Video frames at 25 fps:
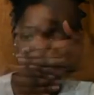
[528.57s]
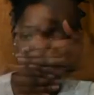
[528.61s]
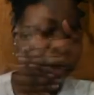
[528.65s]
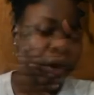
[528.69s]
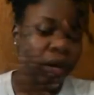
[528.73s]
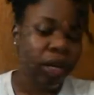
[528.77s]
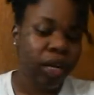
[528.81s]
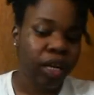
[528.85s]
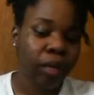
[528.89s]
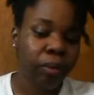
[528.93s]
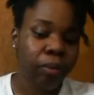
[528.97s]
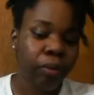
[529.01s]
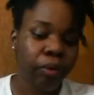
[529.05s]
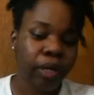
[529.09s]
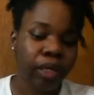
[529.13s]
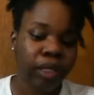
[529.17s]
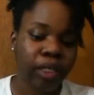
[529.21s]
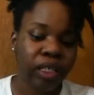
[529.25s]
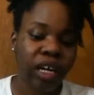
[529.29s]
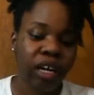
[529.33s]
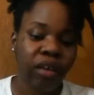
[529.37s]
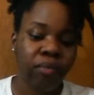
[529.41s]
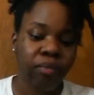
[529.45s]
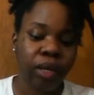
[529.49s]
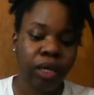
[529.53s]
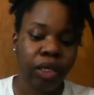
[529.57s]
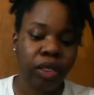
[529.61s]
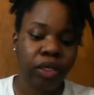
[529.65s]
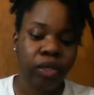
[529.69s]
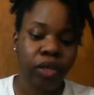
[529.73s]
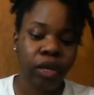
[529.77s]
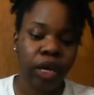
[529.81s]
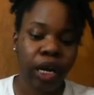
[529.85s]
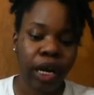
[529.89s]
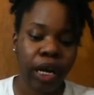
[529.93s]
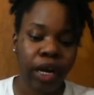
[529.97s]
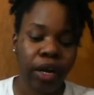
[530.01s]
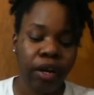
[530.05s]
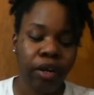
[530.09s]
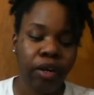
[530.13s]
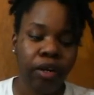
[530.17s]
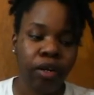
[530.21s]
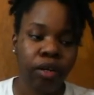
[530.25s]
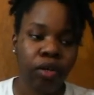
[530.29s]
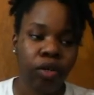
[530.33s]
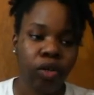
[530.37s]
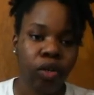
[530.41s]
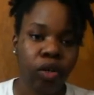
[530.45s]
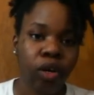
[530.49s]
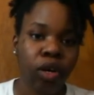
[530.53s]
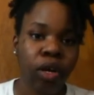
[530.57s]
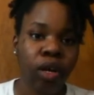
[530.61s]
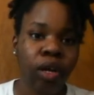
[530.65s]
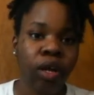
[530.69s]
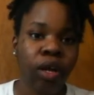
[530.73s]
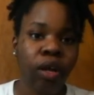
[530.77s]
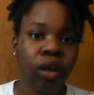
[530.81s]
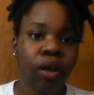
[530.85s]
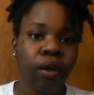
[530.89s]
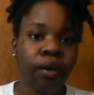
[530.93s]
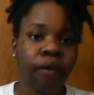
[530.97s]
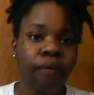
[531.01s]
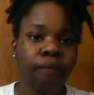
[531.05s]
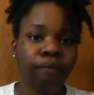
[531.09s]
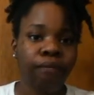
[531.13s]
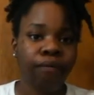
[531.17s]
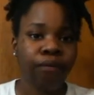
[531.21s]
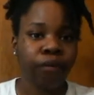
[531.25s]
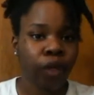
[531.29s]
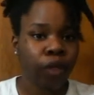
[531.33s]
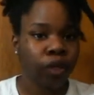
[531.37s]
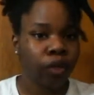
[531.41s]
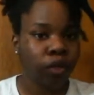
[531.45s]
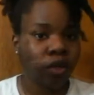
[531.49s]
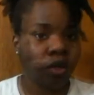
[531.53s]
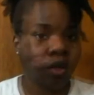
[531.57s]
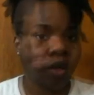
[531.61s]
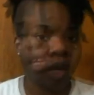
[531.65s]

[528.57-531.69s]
Parting in a brick style makes your hair look fuller.